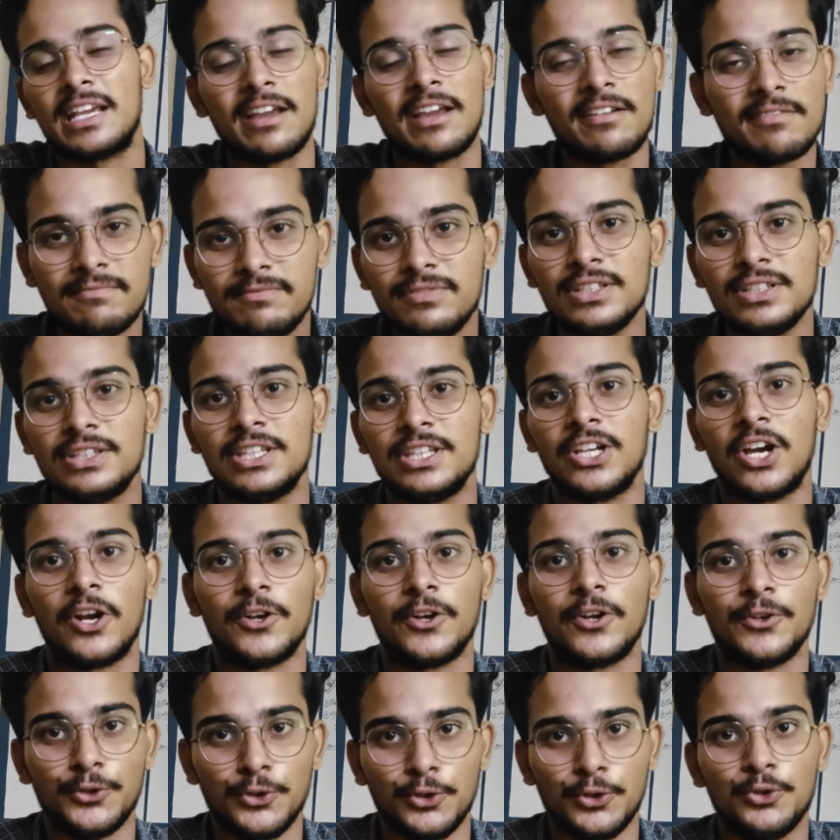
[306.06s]
everything
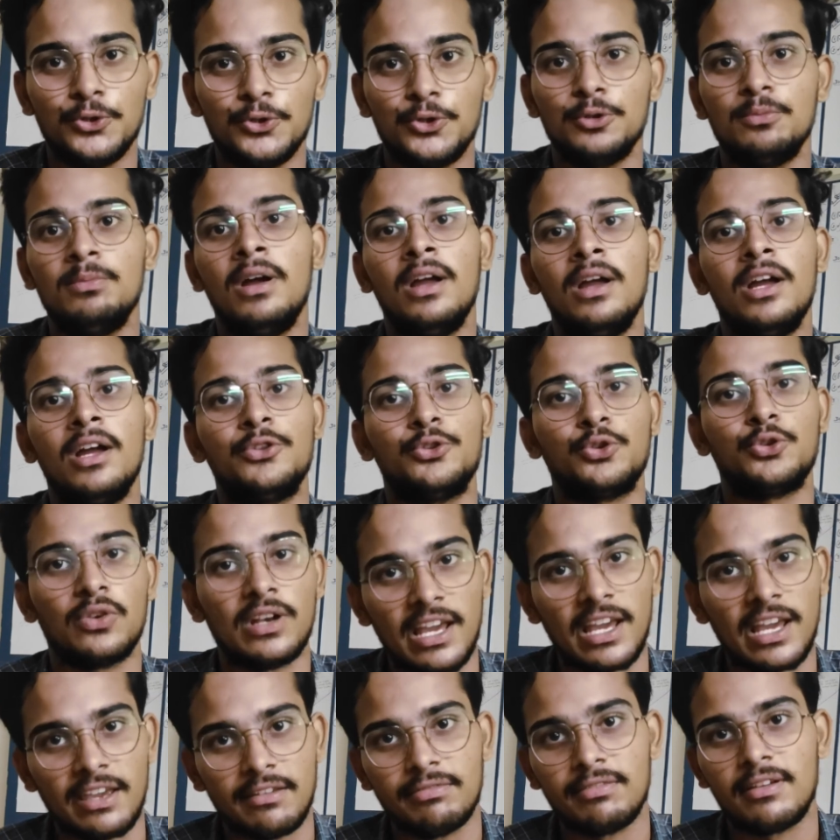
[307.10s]
on YouTube through
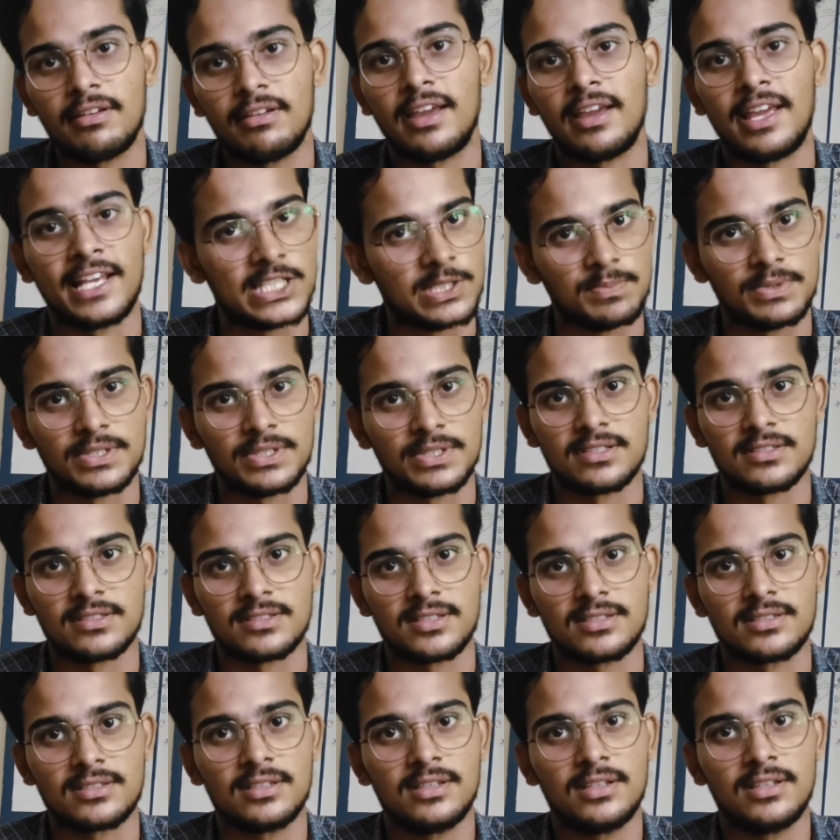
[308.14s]
life
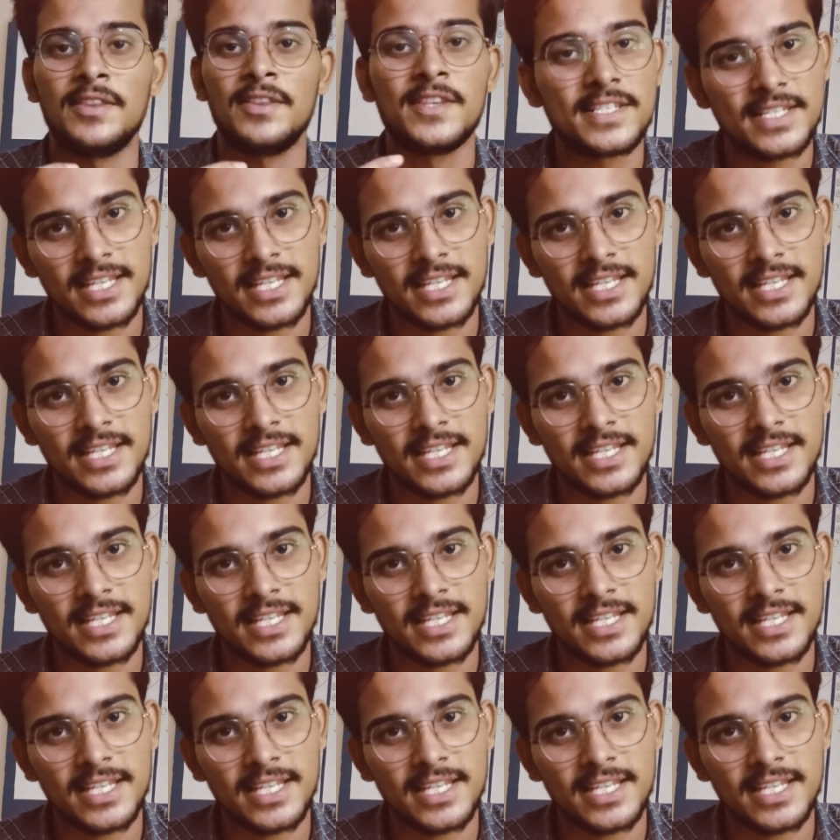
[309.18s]
experiences. And the